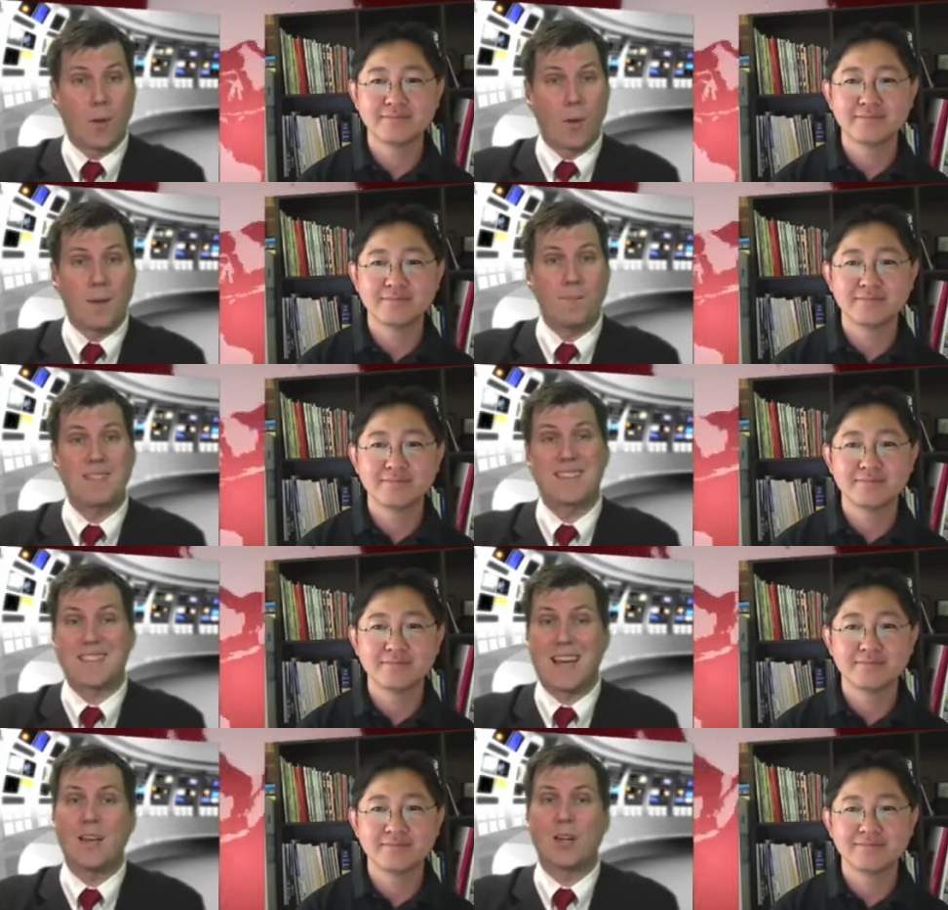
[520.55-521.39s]
Speaker 1: and web
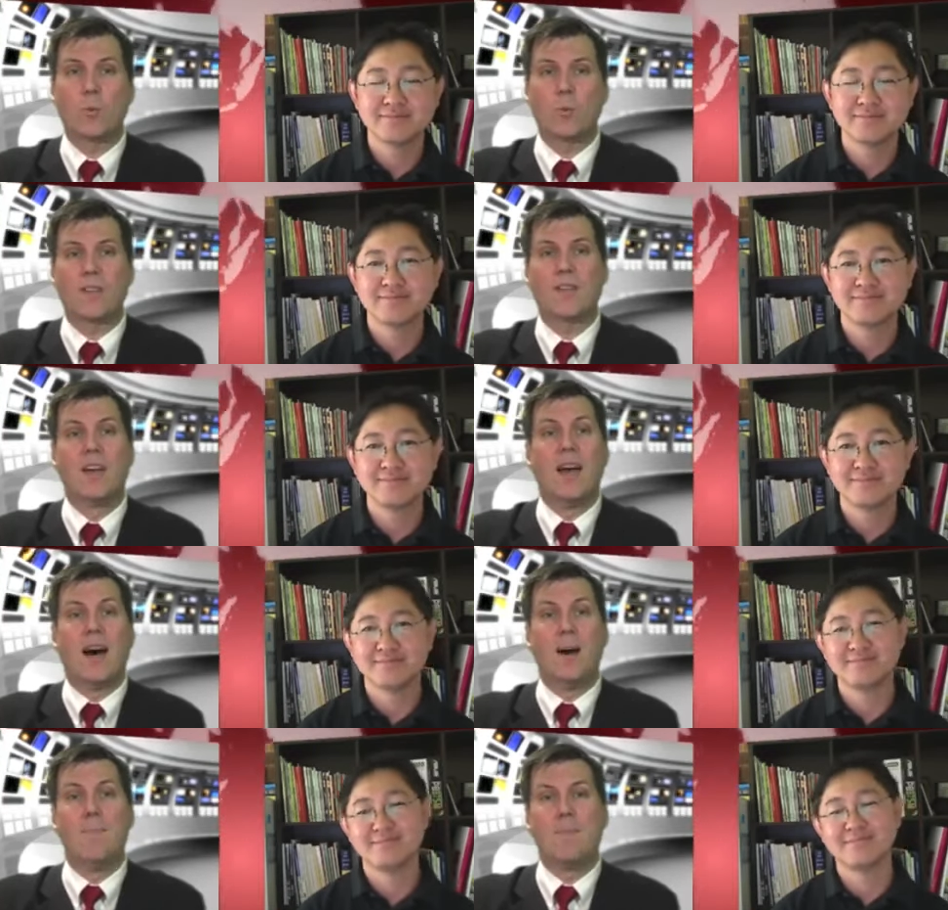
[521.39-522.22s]
designer
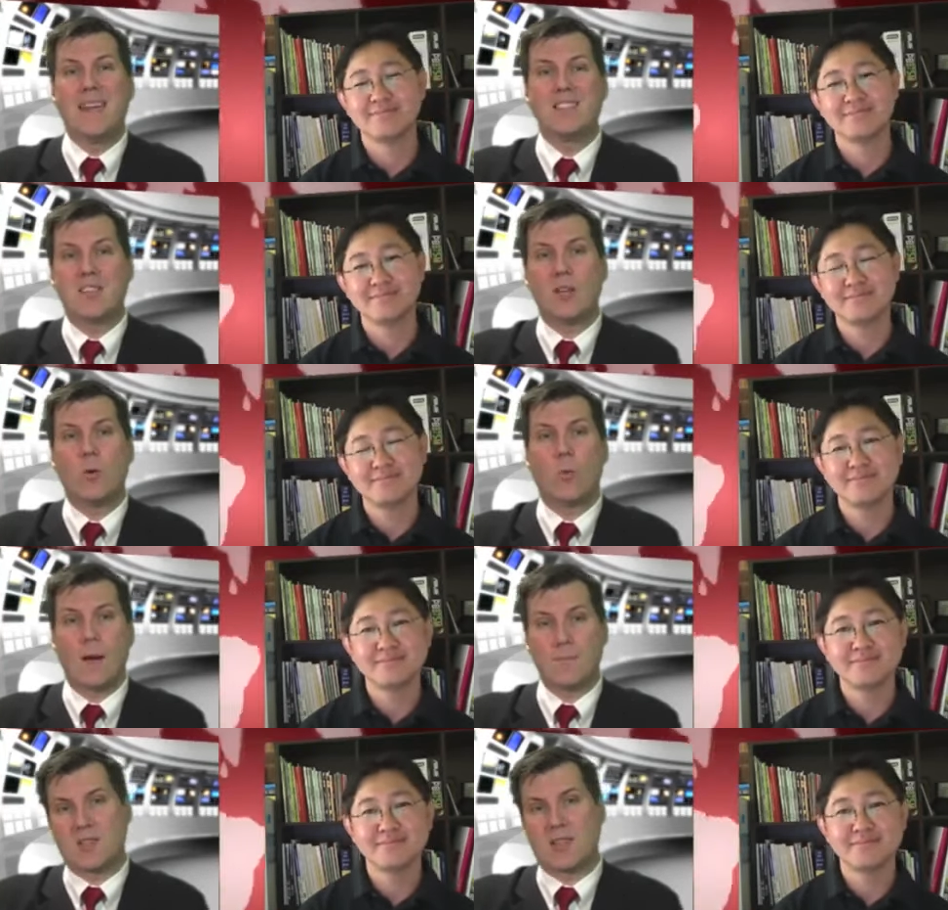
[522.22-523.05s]
with amazing
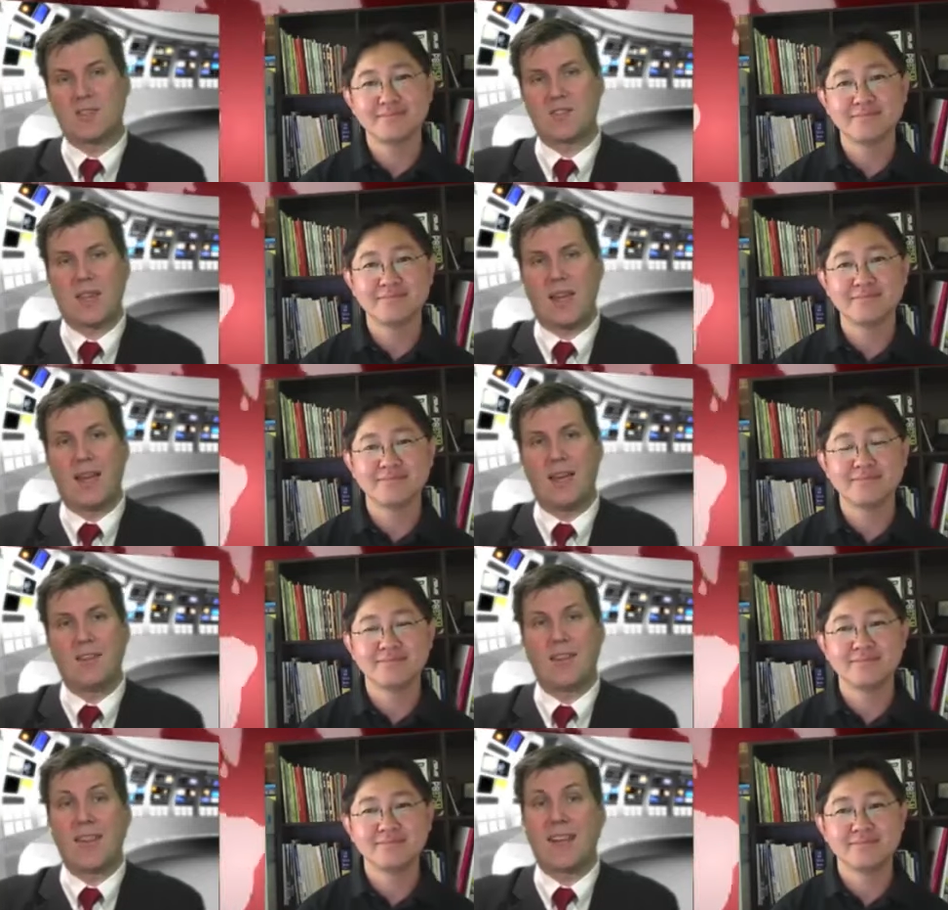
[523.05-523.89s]
websites.
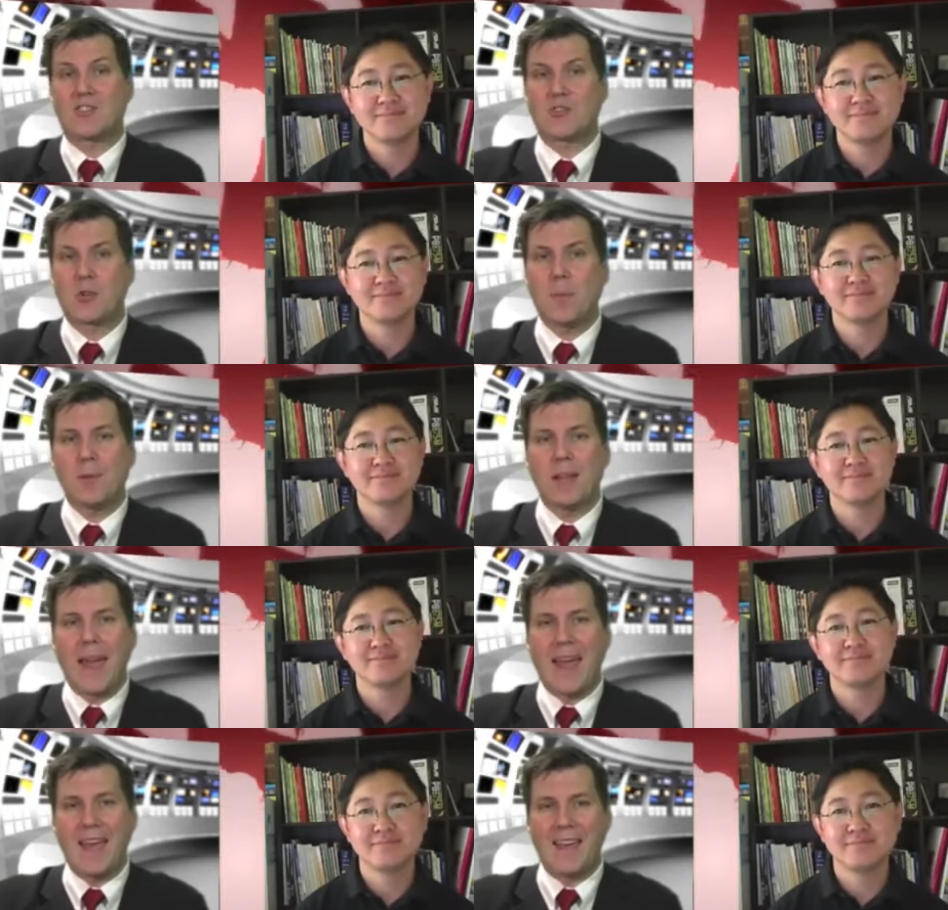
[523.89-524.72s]
And uh, that's
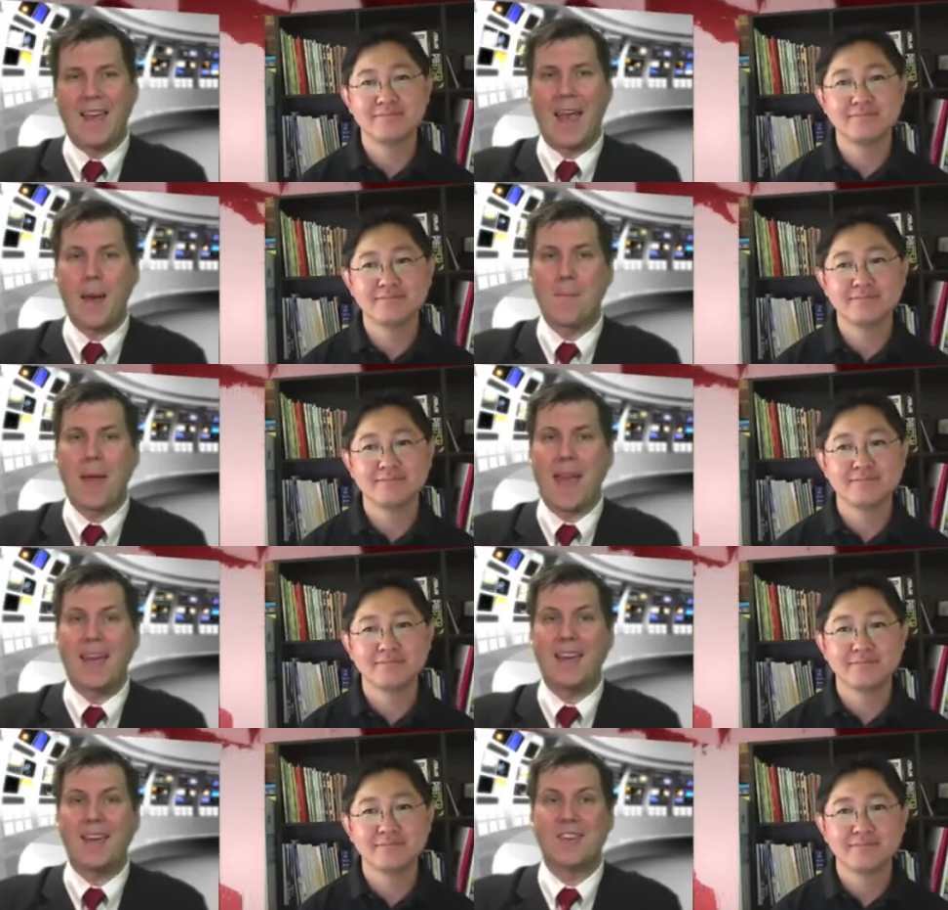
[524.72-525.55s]
triple A M
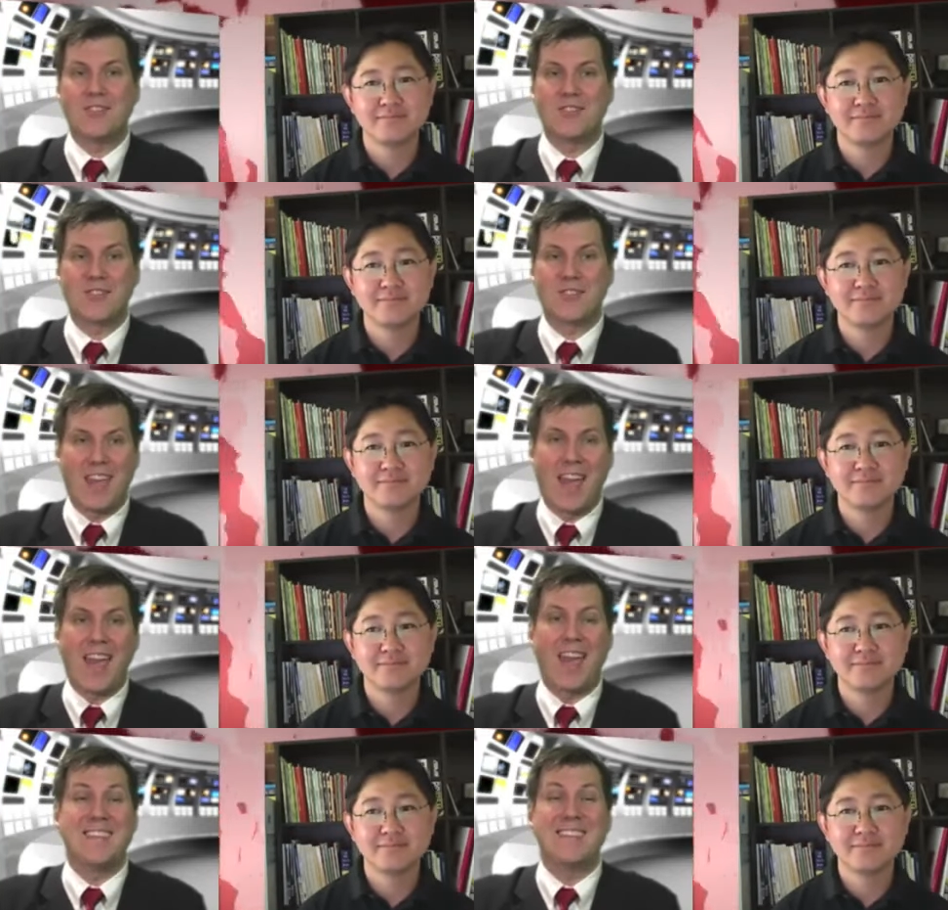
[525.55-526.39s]
A
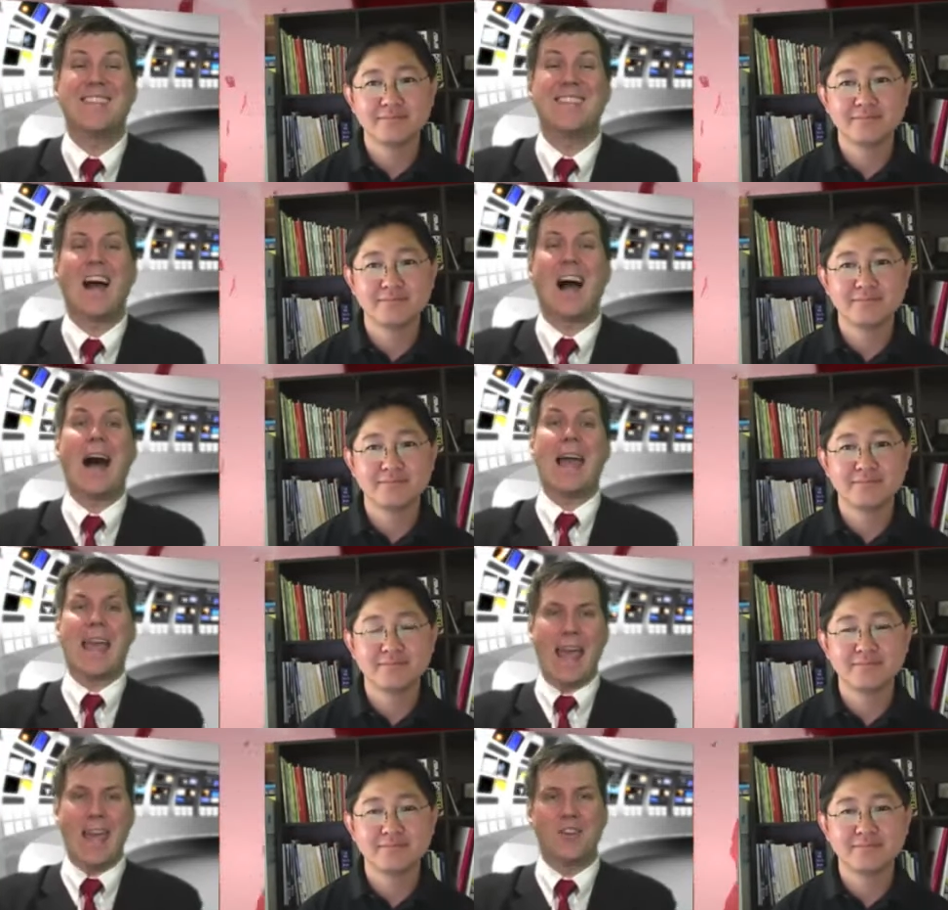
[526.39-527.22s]
Z A Z
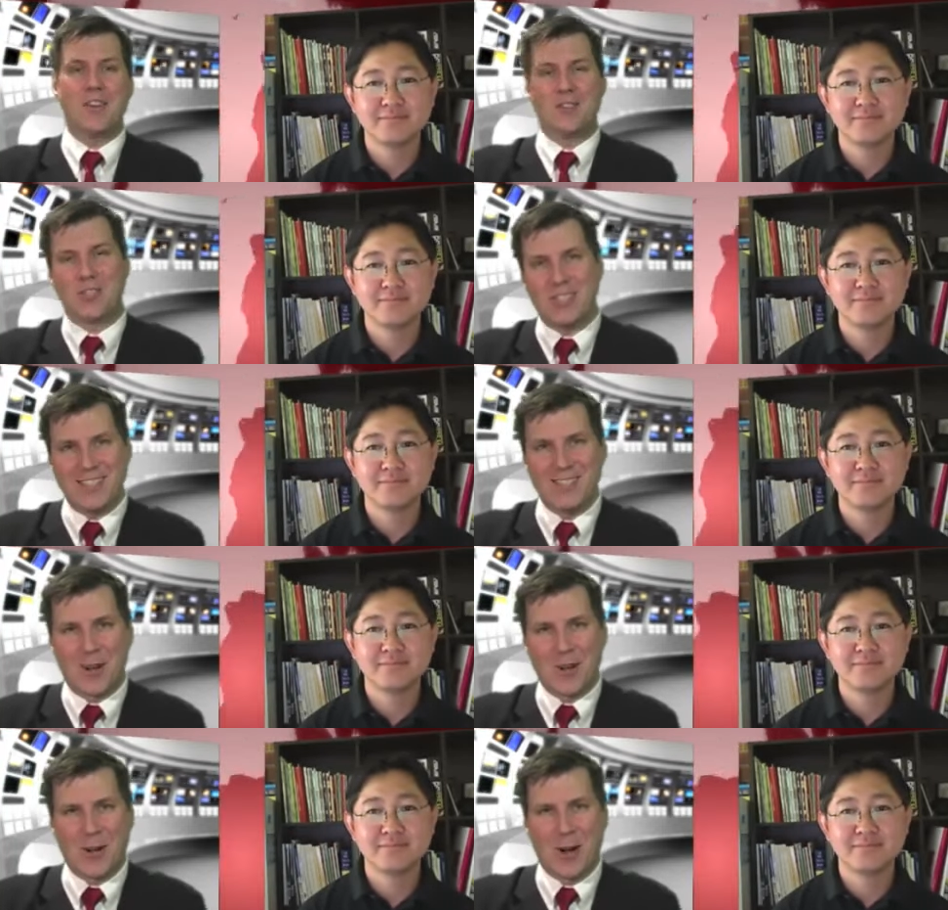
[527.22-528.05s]
I N
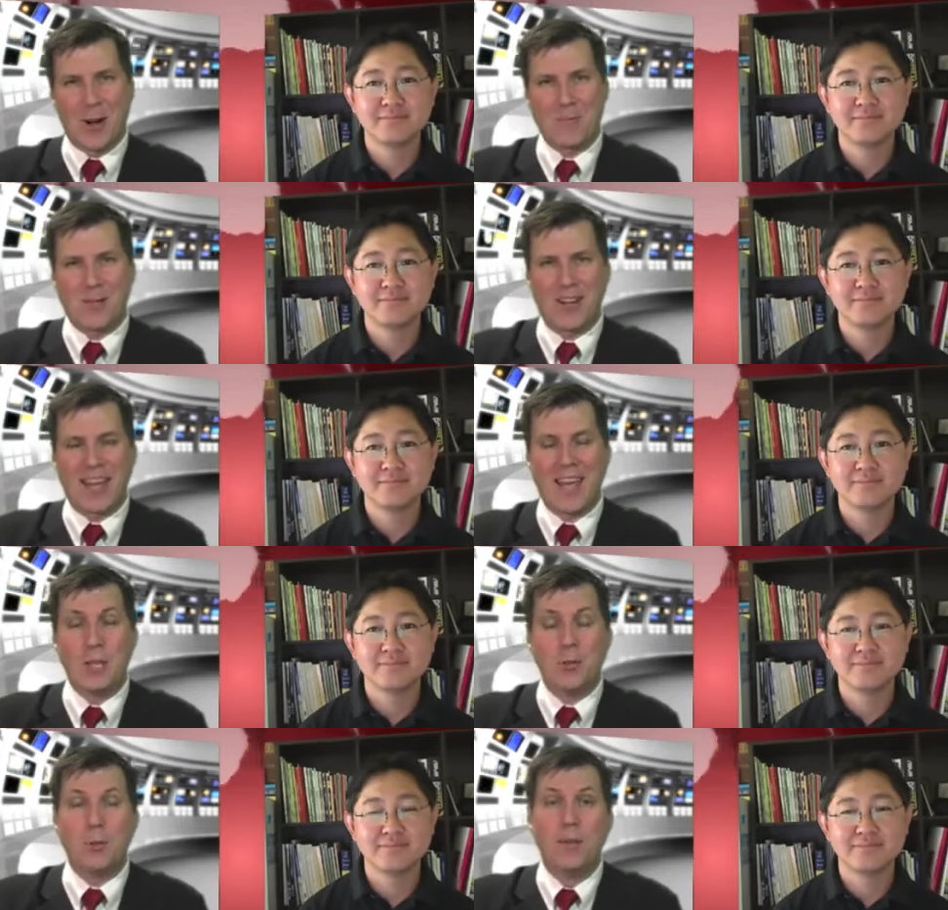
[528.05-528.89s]
G dot com dot
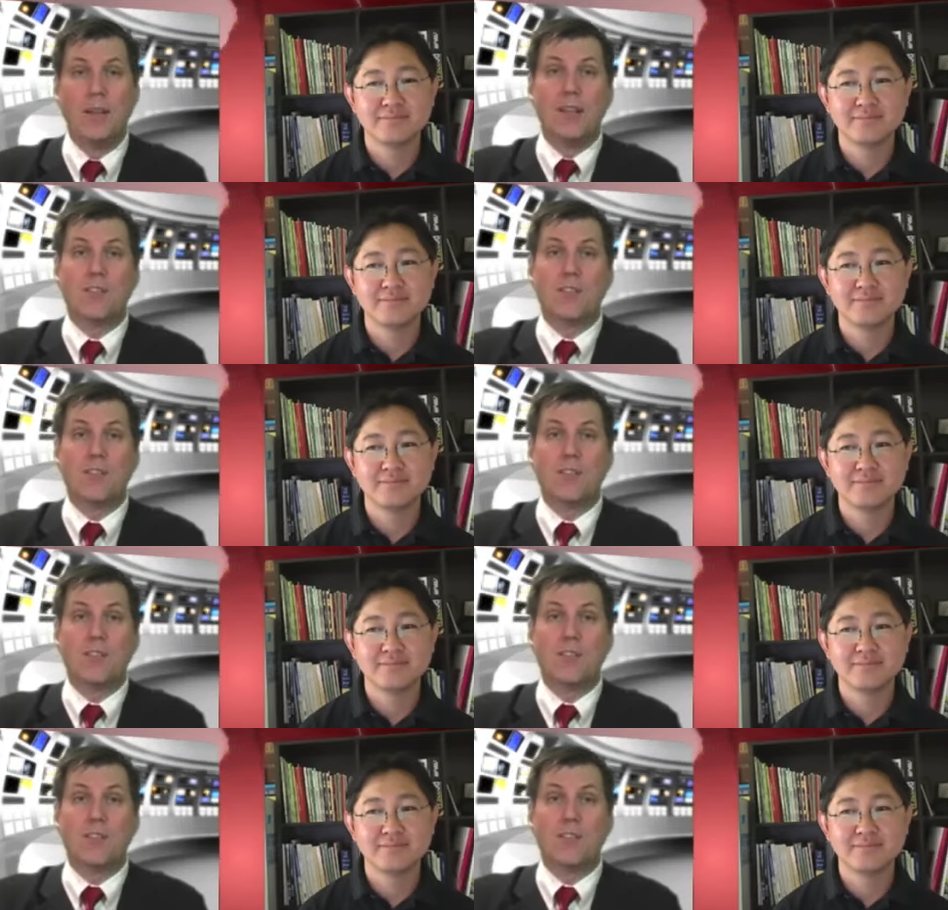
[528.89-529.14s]
A U.